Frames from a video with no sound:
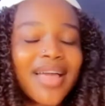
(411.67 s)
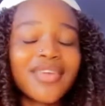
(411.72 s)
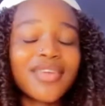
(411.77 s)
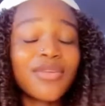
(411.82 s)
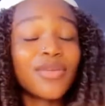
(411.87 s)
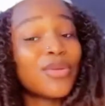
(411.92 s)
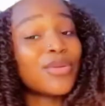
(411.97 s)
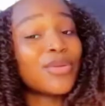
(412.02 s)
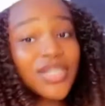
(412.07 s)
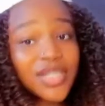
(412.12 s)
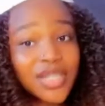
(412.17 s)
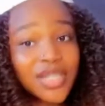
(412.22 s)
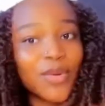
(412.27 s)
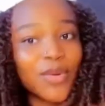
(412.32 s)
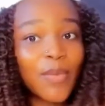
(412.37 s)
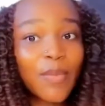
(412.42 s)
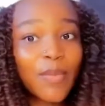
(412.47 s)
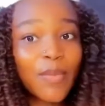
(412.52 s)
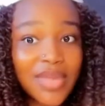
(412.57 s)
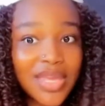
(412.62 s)
cheated
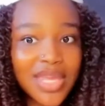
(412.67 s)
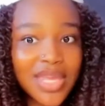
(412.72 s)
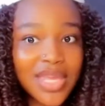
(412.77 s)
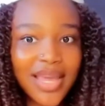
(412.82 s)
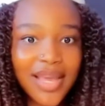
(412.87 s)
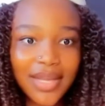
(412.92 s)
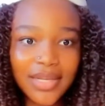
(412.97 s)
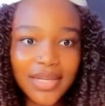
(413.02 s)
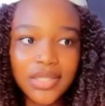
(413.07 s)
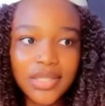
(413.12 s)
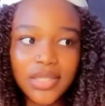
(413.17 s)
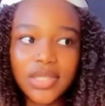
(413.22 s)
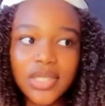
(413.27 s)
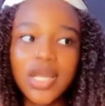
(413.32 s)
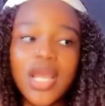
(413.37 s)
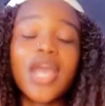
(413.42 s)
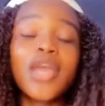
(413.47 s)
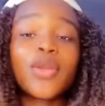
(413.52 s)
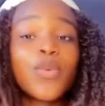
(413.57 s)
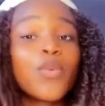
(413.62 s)
on me and
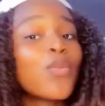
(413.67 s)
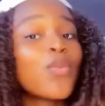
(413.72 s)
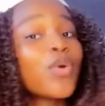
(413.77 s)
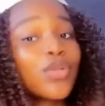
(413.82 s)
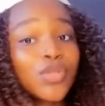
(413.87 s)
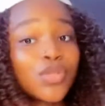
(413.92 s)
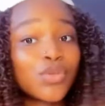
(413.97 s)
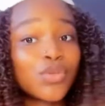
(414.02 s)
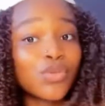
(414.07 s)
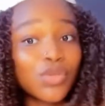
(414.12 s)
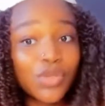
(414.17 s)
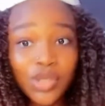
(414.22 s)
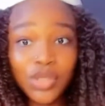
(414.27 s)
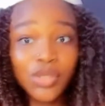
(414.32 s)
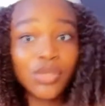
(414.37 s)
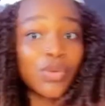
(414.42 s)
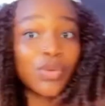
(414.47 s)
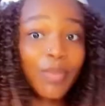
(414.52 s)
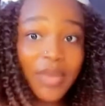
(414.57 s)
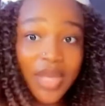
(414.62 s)
I don't want you to
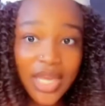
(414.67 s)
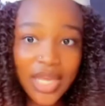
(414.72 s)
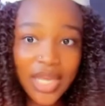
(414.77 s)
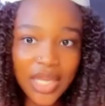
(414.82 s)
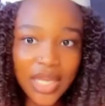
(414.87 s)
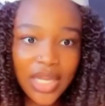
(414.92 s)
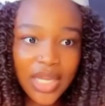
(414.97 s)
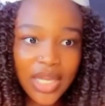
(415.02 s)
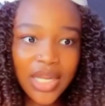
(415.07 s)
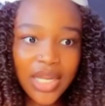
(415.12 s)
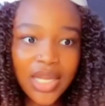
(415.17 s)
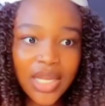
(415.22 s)
cheat on me again,